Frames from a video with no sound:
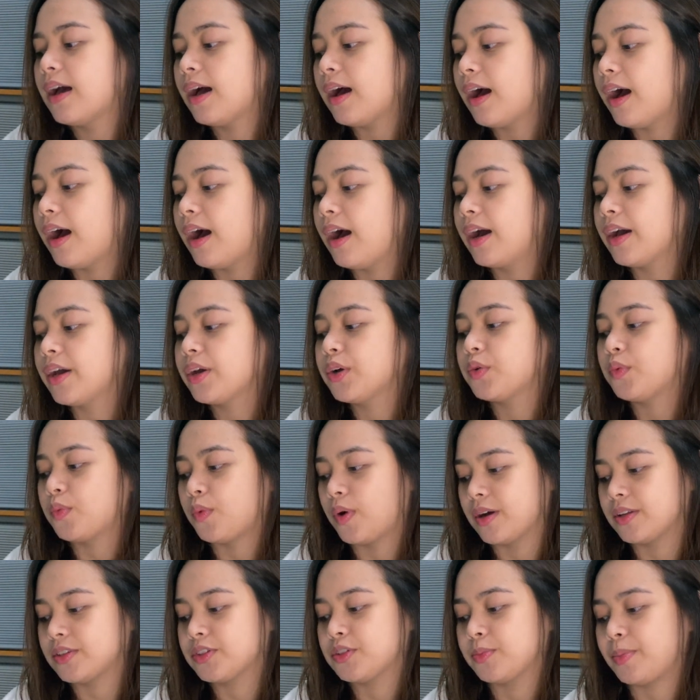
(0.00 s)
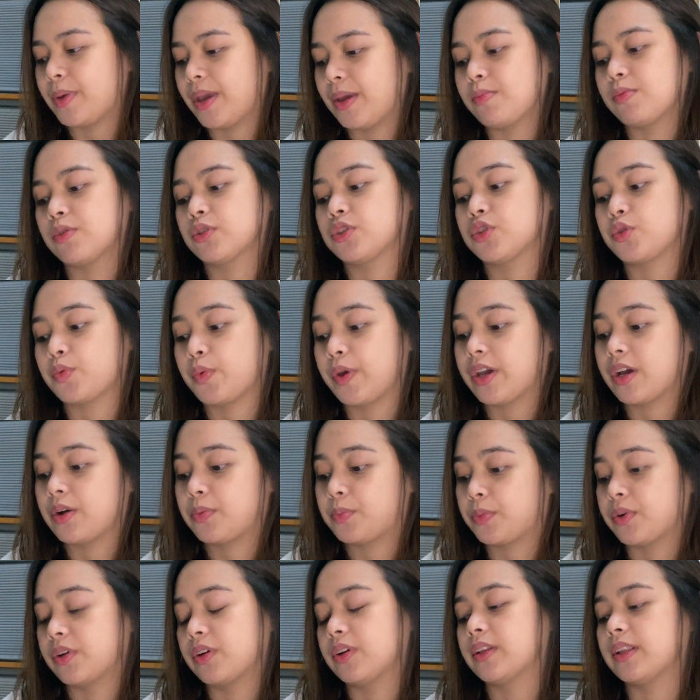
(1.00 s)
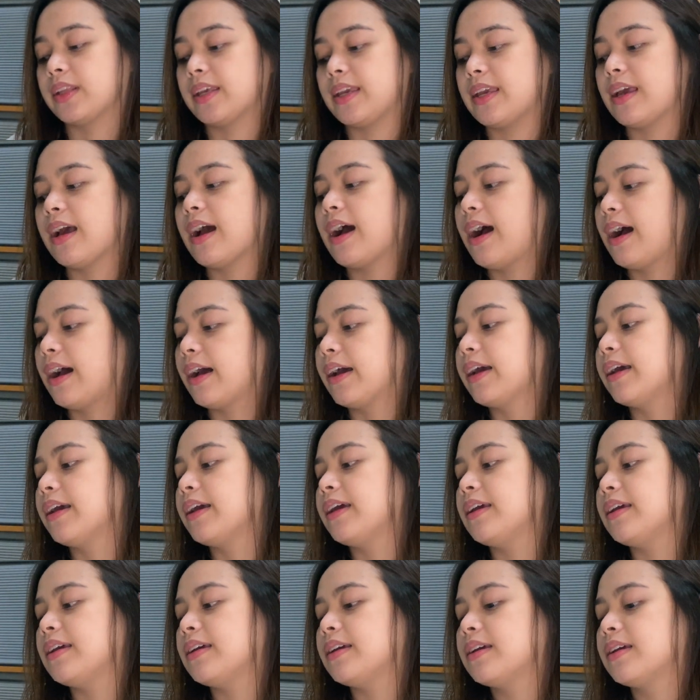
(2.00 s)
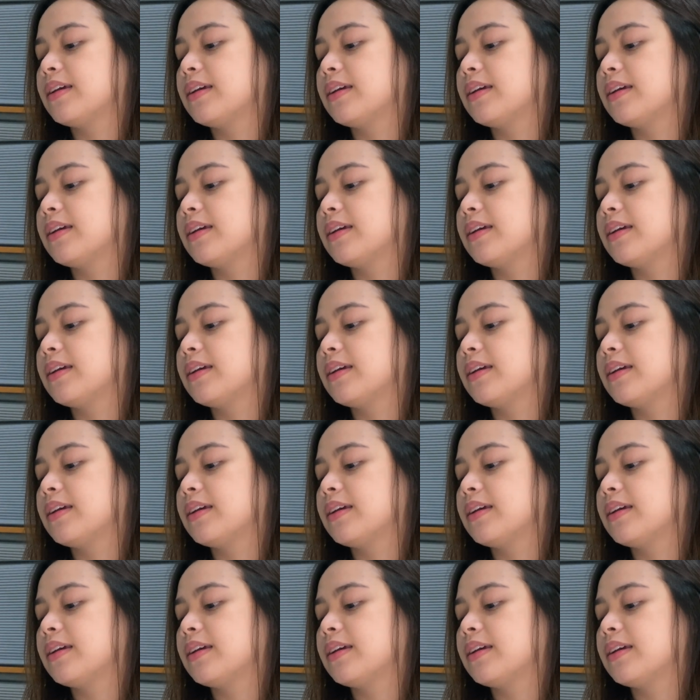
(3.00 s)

I want to be able to wake up early. I